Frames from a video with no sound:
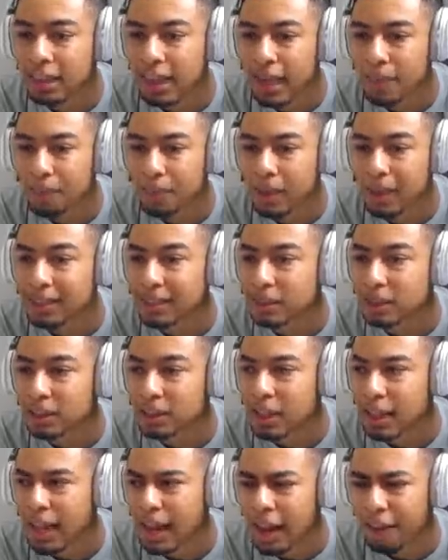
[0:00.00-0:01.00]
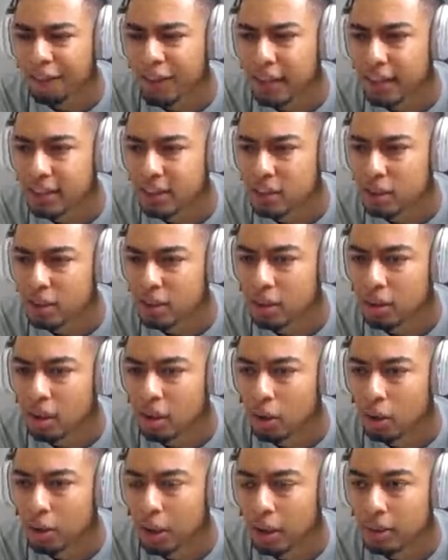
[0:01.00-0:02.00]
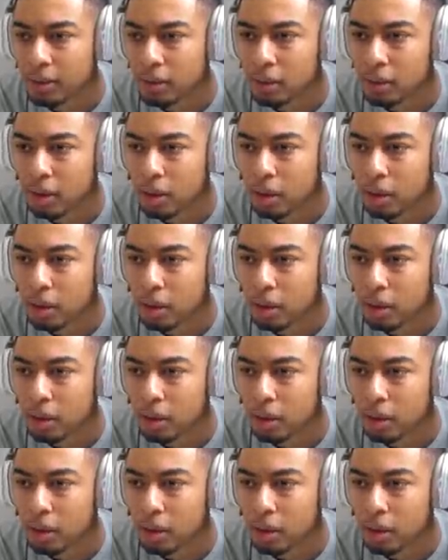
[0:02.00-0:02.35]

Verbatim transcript: clip has... Like, I think it's... Hold on.